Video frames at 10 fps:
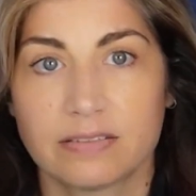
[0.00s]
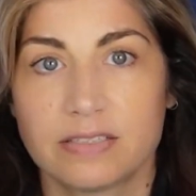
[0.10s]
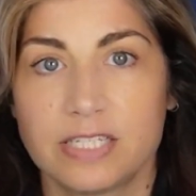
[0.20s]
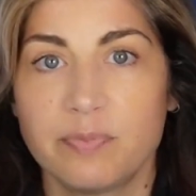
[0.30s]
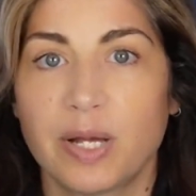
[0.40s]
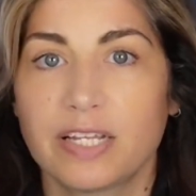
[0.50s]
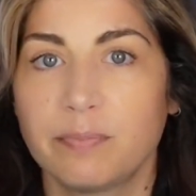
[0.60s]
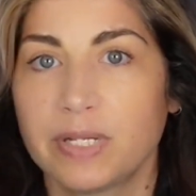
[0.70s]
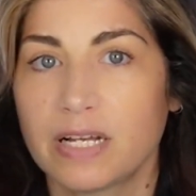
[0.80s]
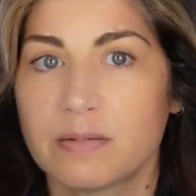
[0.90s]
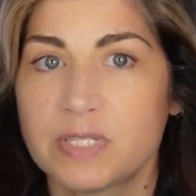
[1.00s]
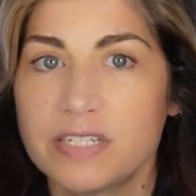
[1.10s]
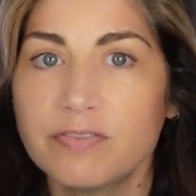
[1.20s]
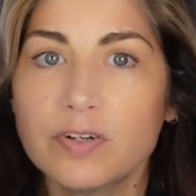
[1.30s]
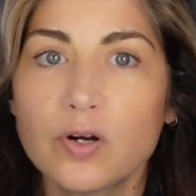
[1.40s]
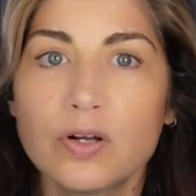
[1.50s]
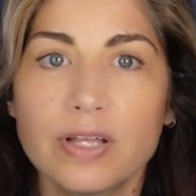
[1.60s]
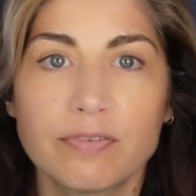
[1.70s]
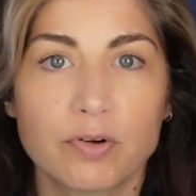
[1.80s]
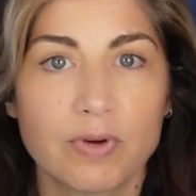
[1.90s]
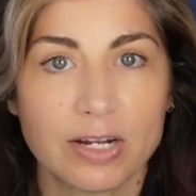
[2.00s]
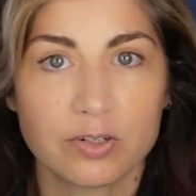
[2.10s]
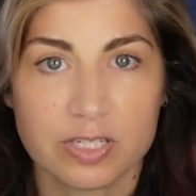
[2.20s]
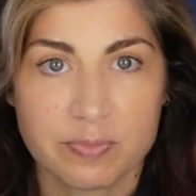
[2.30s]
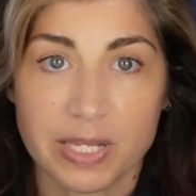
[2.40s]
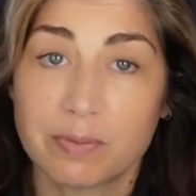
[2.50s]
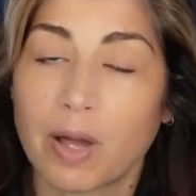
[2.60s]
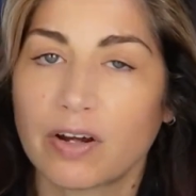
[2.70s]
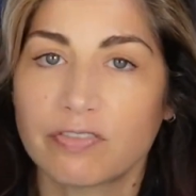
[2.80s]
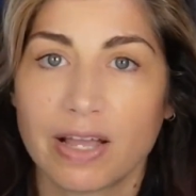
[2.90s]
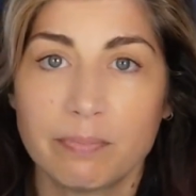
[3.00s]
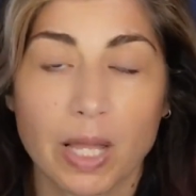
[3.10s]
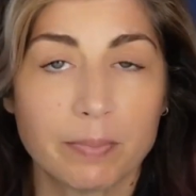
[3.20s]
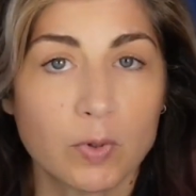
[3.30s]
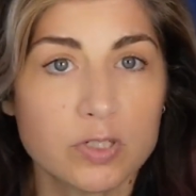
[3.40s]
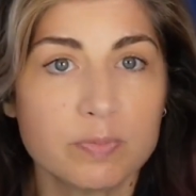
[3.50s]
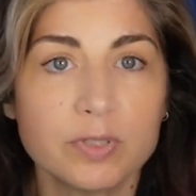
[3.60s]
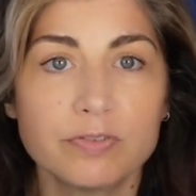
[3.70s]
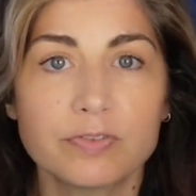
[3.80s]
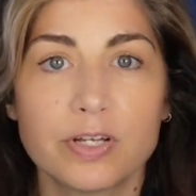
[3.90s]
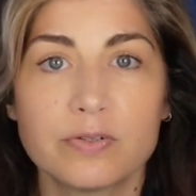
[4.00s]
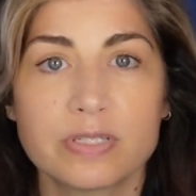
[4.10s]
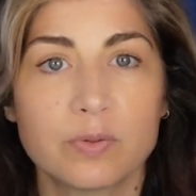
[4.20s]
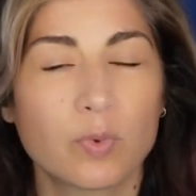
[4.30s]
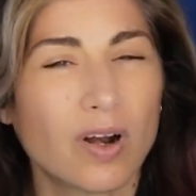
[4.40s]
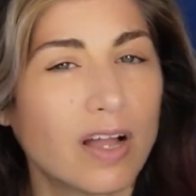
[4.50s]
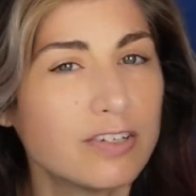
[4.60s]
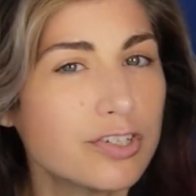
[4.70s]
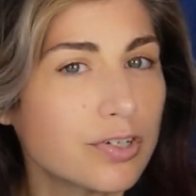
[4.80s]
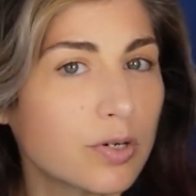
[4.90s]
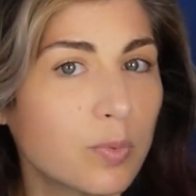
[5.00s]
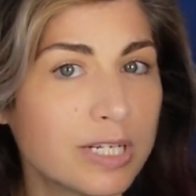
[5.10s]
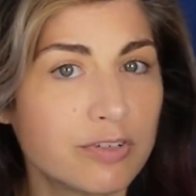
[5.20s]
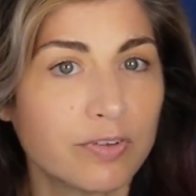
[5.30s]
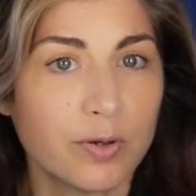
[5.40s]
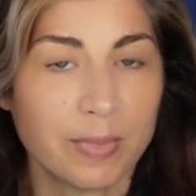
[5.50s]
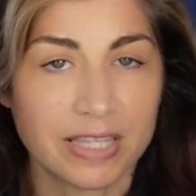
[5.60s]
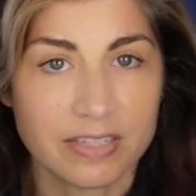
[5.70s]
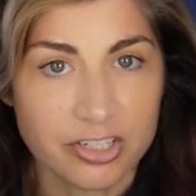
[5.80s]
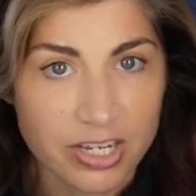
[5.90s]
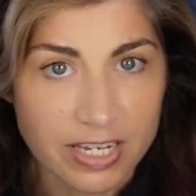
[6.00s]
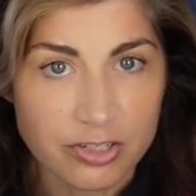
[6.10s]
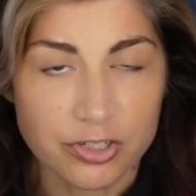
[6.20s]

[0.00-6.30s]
Debugging becomes difficult if a record is being modified by multiple flows and we're unsure which flow made the change.